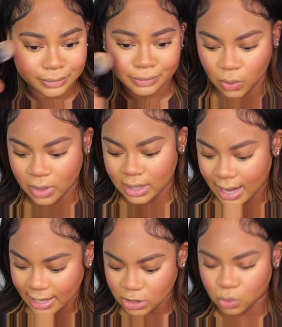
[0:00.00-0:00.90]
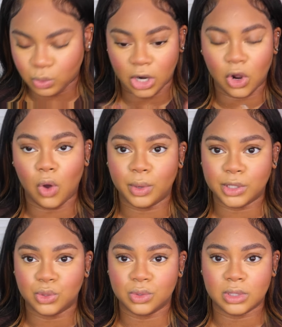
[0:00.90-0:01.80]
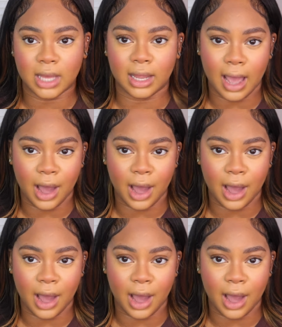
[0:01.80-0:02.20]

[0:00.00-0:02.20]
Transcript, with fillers: So next we are going to set